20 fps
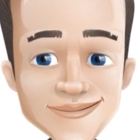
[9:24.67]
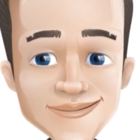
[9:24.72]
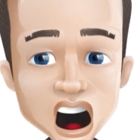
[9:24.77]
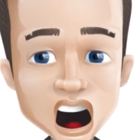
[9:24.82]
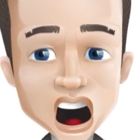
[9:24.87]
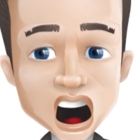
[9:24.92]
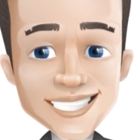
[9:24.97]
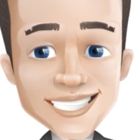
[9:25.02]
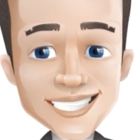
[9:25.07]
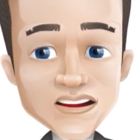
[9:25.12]

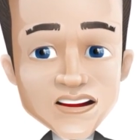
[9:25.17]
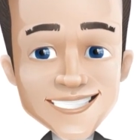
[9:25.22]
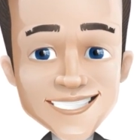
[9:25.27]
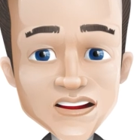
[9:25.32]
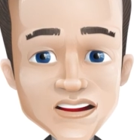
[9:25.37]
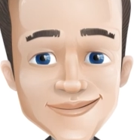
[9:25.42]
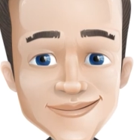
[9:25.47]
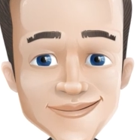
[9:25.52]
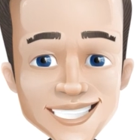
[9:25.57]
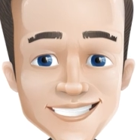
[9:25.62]

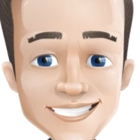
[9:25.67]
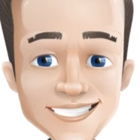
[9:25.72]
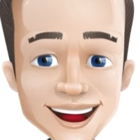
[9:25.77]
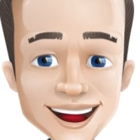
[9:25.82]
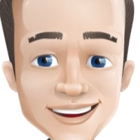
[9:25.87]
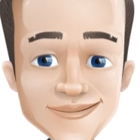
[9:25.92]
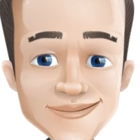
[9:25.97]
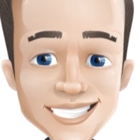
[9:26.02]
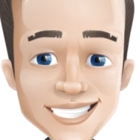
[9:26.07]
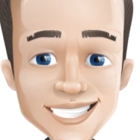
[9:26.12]
Investors should carry
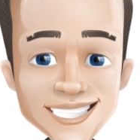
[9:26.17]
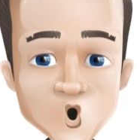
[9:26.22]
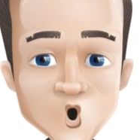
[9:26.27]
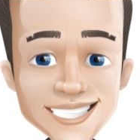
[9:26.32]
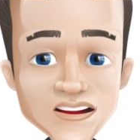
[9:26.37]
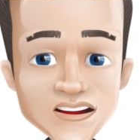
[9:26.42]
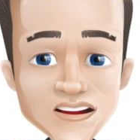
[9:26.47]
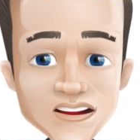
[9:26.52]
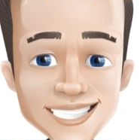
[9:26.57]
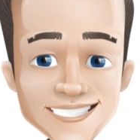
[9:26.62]
out due
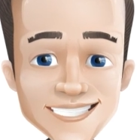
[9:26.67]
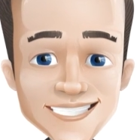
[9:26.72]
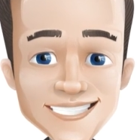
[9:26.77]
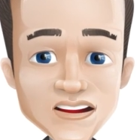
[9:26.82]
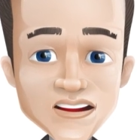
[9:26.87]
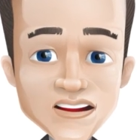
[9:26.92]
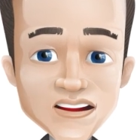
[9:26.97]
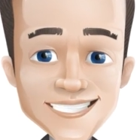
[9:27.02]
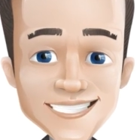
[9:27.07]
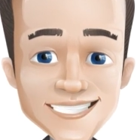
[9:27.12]
diligence
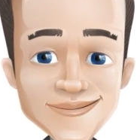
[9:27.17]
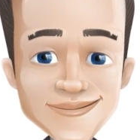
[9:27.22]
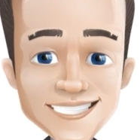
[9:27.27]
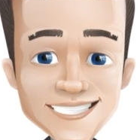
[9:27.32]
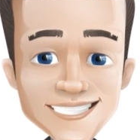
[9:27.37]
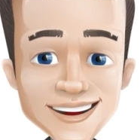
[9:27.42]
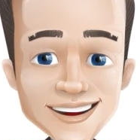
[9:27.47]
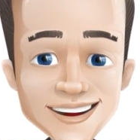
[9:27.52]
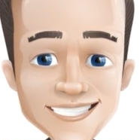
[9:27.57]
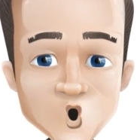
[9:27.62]
when looking
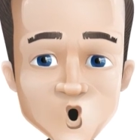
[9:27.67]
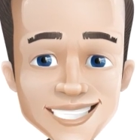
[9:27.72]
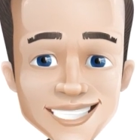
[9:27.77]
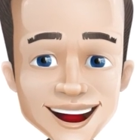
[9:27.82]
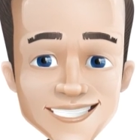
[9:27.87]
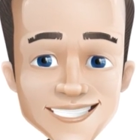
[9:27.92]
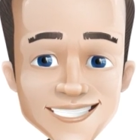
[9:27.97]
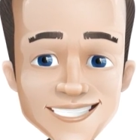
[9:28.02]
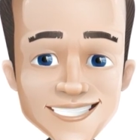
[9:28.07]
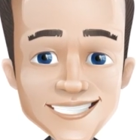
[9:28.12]
into
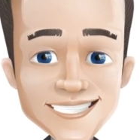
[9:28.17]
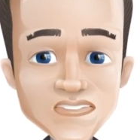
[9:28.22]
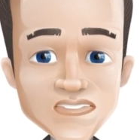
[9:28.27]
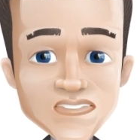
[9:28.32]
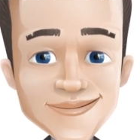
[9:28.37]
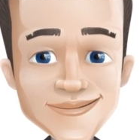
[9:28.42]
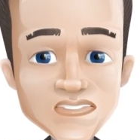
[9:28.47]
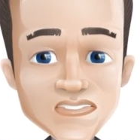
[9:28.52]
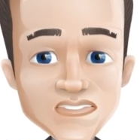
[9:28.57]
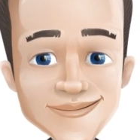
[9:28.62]
invest safe
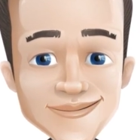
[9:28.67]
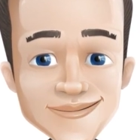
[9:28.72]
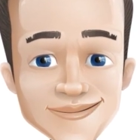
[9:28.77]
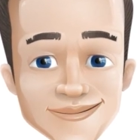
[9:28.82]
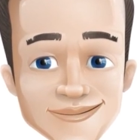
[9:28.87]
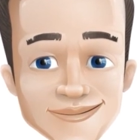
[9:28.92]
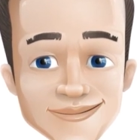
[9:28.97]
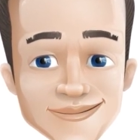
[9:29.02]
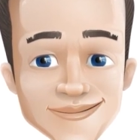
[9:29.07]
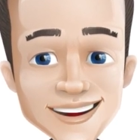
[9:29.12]
havens,
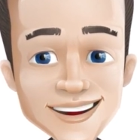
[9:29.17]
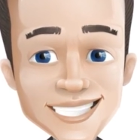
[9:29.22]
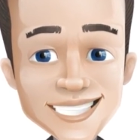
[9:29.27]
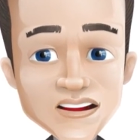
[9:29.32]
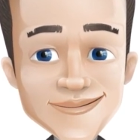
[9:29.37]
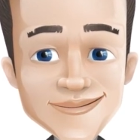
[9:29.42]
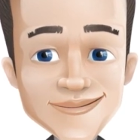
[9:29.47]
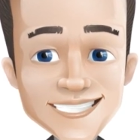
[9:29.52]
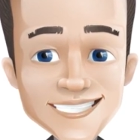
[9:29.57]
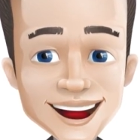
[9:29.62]

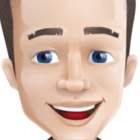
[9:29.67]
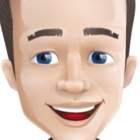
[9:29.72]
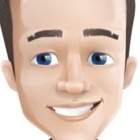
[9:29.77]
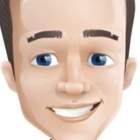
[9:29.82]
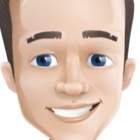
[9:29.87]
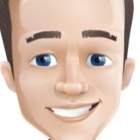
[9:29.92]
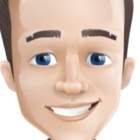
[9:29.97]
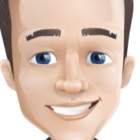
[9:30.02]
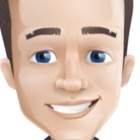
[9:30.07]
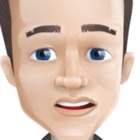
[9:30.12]
because an
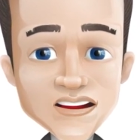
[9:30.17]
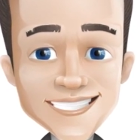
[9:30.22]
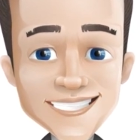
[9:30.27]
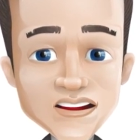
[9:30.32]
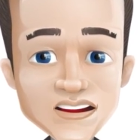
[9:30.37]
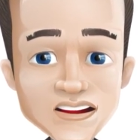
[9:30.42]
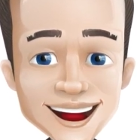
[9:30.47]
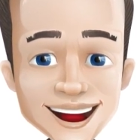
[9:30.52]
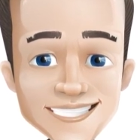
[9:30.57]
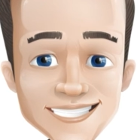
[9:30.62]
asset is
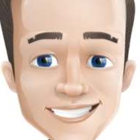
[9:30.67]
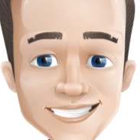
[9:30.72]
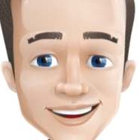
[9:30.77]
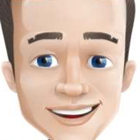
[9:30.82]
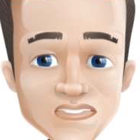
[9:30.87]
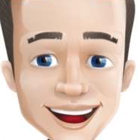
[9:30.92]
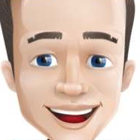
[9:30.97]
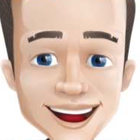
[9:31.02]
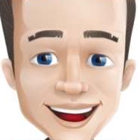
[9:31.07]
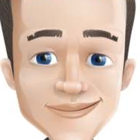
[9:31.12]
considered a safe
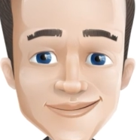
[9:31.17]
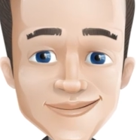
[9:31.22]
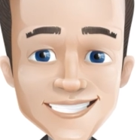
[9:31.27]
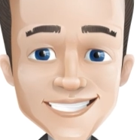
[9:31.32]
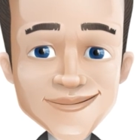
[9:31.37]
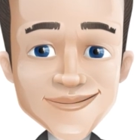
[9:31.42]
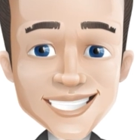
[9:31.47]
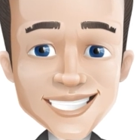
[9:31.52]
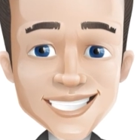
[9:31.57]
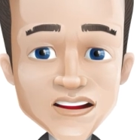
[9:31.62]
haven in
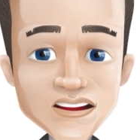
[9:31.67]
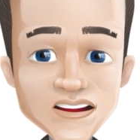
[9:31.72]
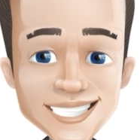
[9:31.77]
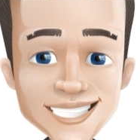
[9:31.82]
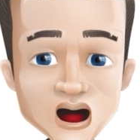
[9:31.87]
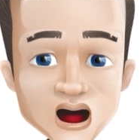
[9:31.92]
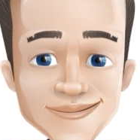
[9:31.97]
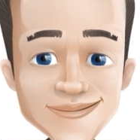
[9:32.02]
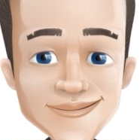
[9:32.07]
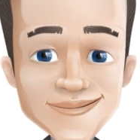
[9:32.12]
a
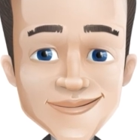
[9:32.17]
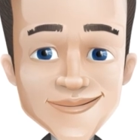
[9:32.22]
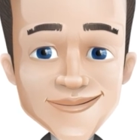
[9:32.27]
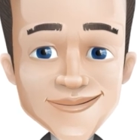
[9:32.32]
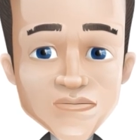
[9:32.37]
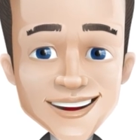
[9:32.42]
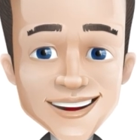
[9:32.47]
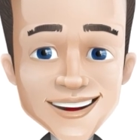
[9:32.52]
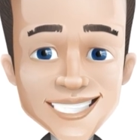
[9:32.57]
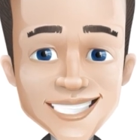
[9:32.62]
downturn
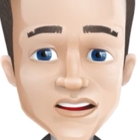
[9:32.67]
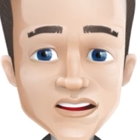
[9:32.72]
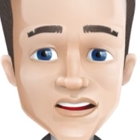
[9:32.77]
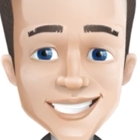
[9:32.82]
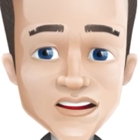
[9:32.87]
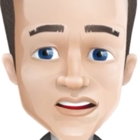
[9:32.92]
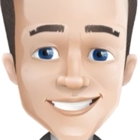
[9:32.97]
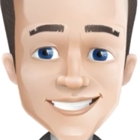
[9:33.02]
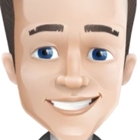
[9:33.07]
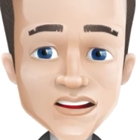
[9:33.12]
may not
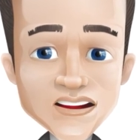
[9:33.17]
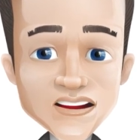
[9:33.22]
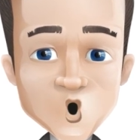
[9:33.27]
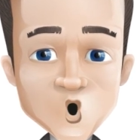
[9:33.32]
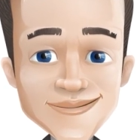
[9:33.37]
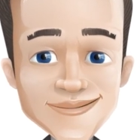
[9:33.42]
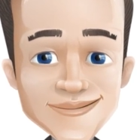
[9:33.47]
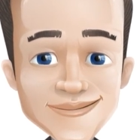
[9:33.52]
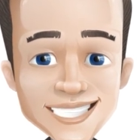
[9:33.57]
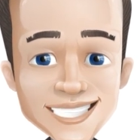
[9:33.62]
necessarily
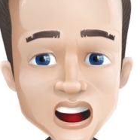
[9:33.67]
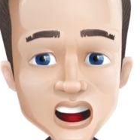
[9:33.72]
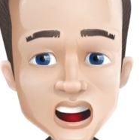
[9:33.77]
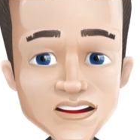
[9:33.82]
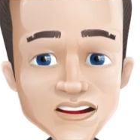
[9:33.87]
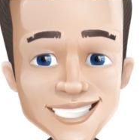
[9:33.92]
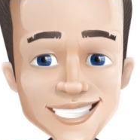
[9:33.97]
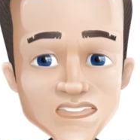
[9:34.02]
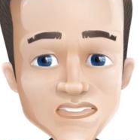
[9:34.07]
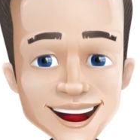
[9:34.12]
be good
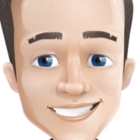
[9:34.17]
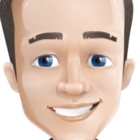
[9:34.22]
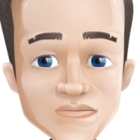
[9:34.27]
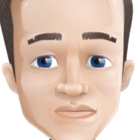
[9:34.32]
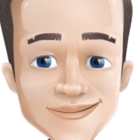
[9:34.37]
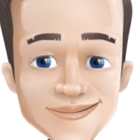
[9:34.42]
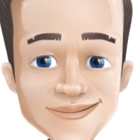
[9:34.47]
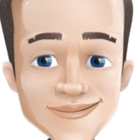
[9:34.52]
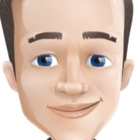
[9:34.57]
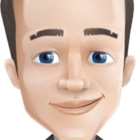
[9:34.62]

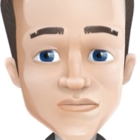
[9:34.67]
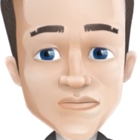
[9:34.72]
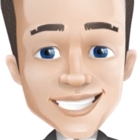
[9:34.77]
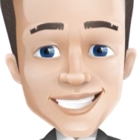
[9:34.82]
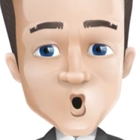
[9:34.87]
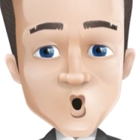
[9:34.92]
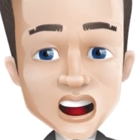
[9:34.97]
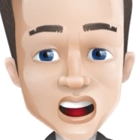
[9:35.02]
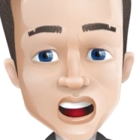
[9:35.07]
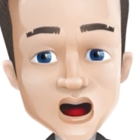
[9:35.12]
investments or
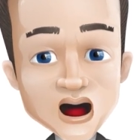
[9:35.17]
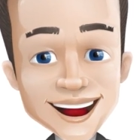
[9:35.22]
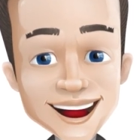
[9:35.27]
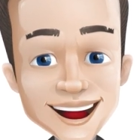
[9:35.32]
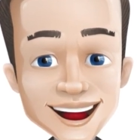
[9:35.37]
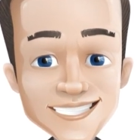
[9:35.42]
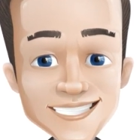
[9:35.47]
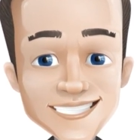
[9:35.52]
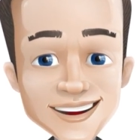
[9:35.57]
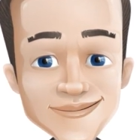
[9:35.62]
good for the
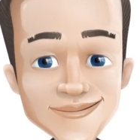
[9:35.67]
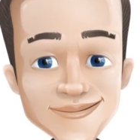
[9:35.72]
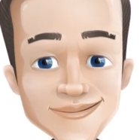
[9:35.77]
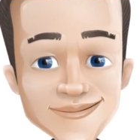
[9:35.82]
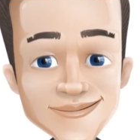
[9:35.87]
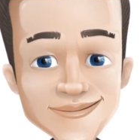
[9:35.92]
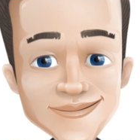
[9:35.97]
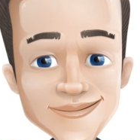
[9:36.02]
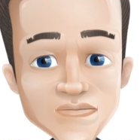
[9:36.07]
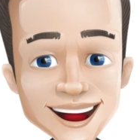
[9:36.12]
ratio
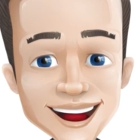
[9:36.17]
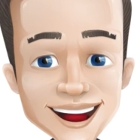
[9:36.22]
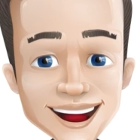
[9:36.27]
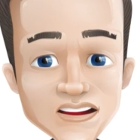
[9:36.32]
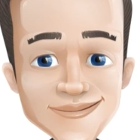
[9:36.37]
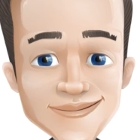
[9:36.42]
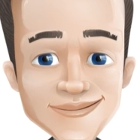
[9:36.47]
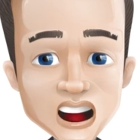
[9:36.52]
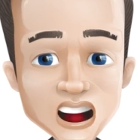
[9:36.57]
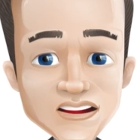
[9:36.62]
when the
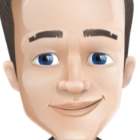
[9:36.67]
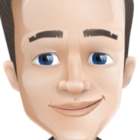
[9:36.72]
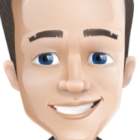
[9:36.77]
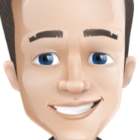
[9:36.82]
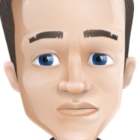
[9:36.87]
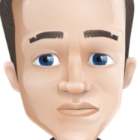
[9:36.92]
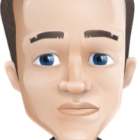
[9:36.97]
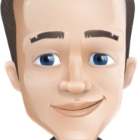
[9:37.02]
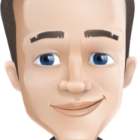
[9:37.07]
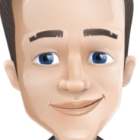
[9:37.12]
stock
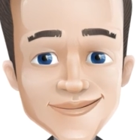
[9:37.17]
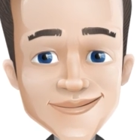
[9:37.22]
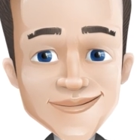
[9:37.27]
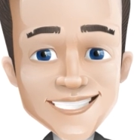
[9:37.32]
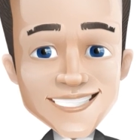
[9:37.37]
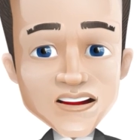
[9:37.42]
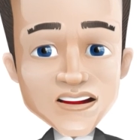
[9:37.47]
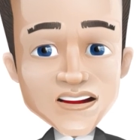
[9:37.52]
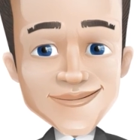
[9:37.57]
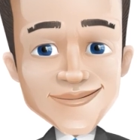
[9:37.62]
markets
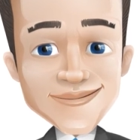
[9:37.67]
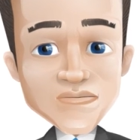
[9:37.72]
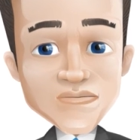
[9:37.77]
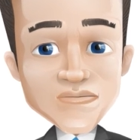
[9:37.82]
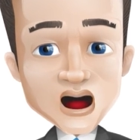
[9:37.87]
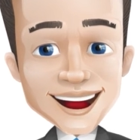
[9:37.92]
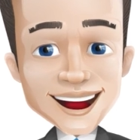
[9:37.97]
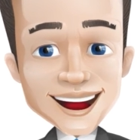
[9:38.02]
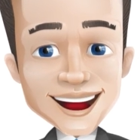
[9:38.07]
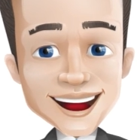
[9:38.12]
are
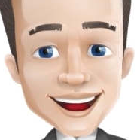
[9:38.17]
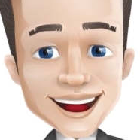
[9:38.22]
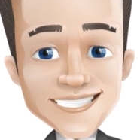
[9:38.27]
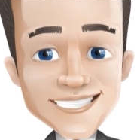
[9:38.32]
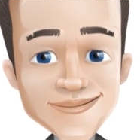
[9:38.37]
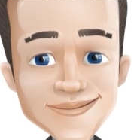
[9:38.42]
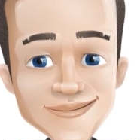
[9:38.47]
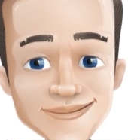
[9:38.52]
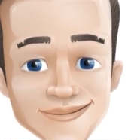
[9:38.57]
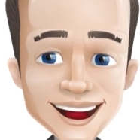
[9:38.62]

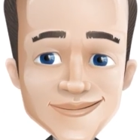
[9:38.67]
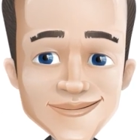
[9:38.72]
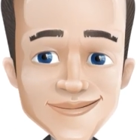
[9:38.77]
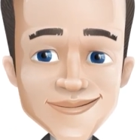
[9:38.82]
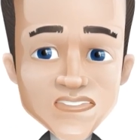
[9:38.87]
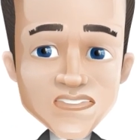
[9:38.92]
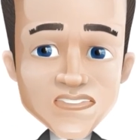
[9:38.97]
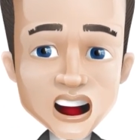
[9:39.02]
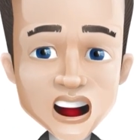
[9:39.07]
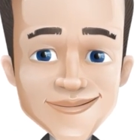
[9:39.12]
rising. I
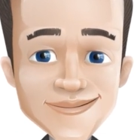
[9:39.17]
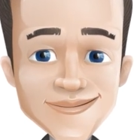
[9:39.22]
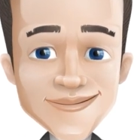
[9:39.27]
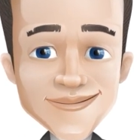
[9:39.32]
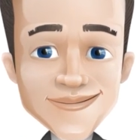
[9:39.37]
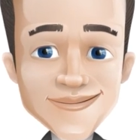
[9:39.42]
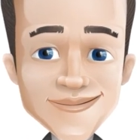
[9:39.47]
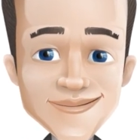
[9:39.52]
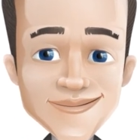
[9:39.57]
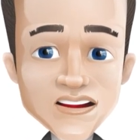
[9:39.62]
like
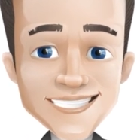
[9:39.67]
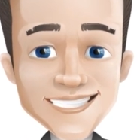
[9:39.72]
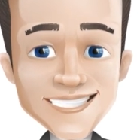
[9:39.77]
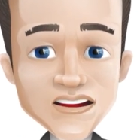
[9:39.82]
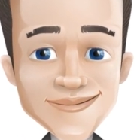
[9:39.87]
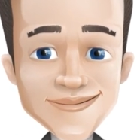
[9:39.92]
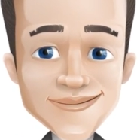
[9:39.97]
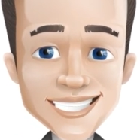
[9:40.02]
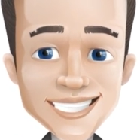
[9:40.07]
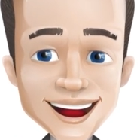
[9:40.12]
this
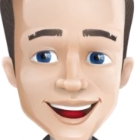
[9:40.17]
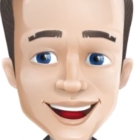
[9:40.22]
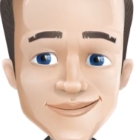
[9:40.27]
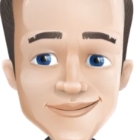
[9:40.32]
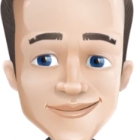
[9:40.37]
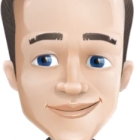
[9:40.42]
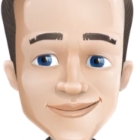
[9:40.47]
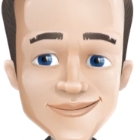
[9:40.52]
indicator.